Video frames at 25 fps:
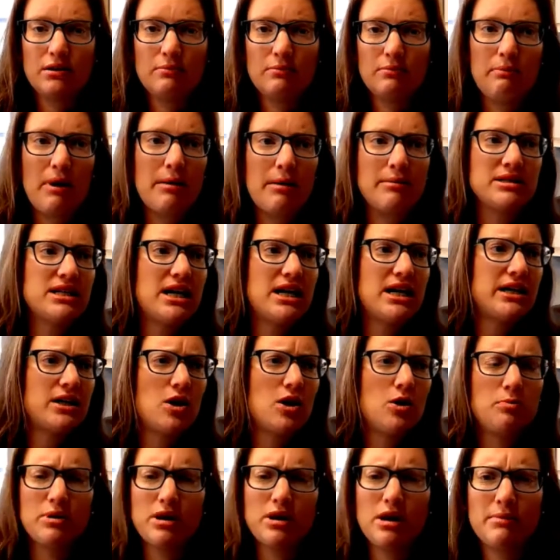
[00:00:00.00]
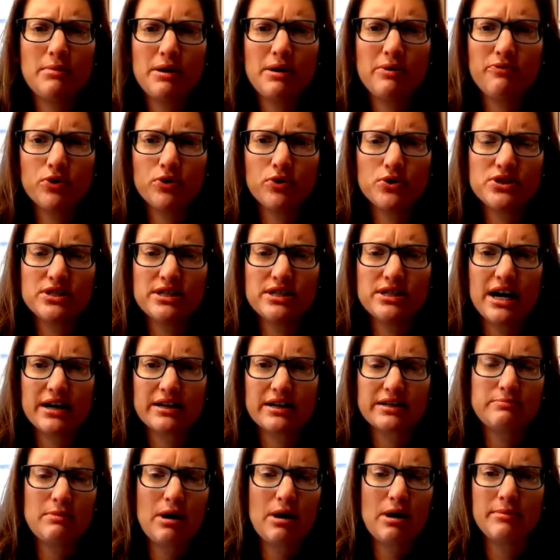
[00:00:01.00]
Mommy daddy, open up my fruit
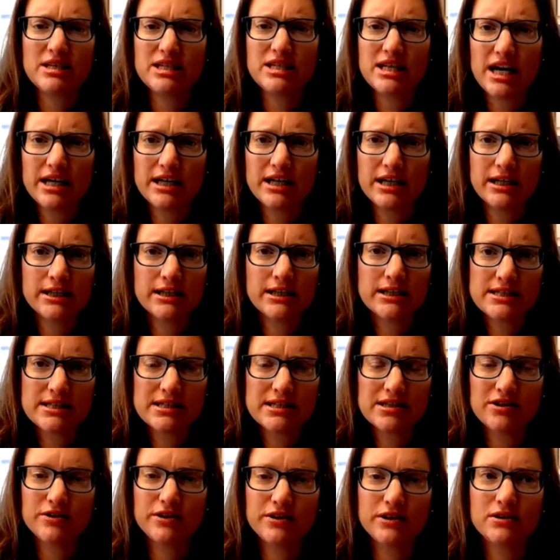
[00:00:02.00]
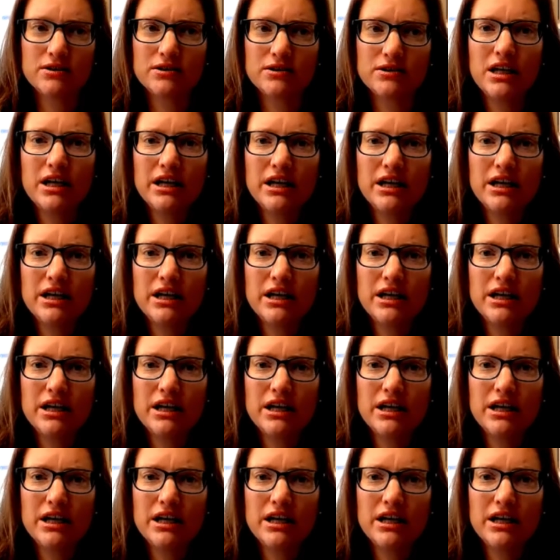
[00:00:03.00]
snacks. Mommy daddy, I need cereal.